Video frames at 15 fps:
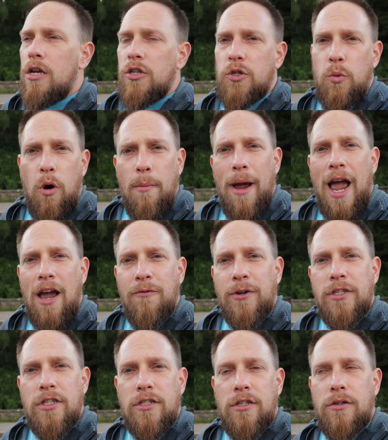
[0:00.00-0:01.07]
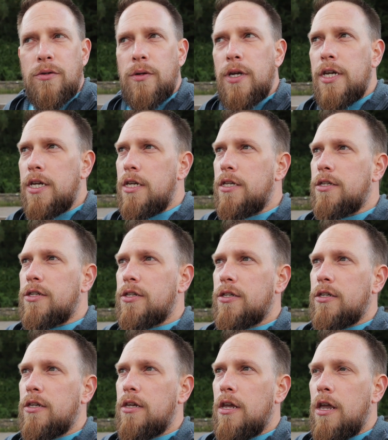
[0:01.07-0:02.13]
So what I'm having to do
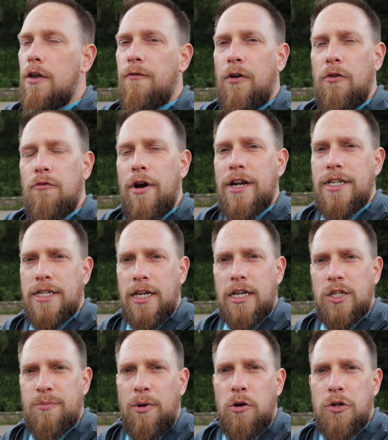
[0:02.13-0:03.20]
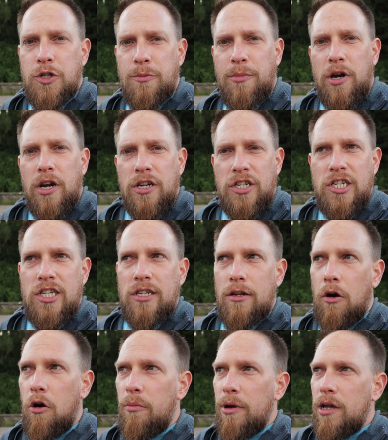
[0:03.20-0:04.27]
is, if I raise the exposure by a
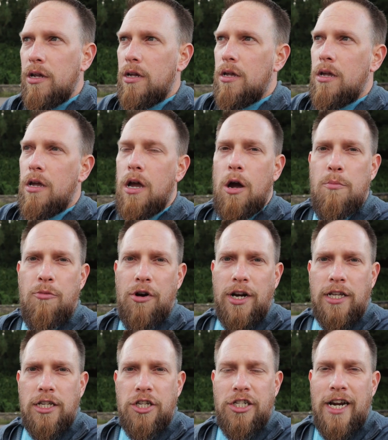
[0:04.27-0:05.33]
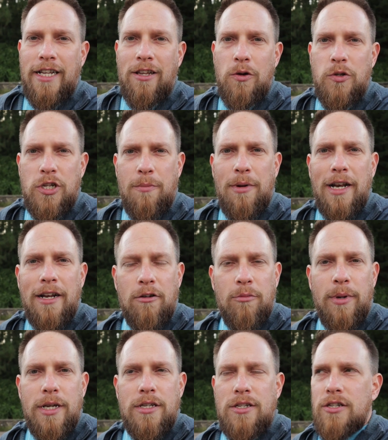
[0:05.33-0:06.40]
stop, I'm bringing the shadows up a little
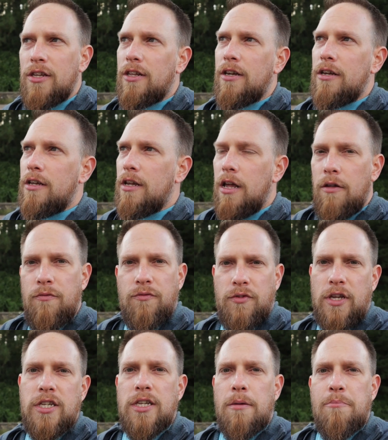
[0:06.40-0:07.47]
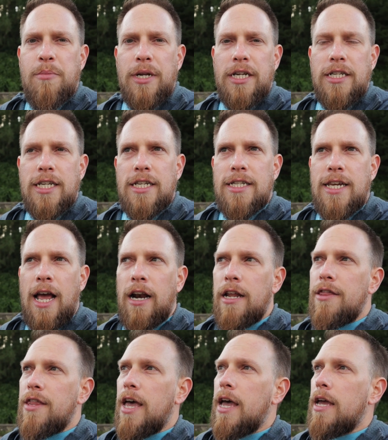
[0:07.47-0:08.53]
bit so that there's a bit of detail
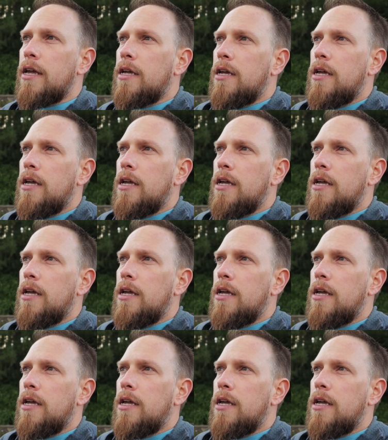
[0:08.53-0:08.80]
in there,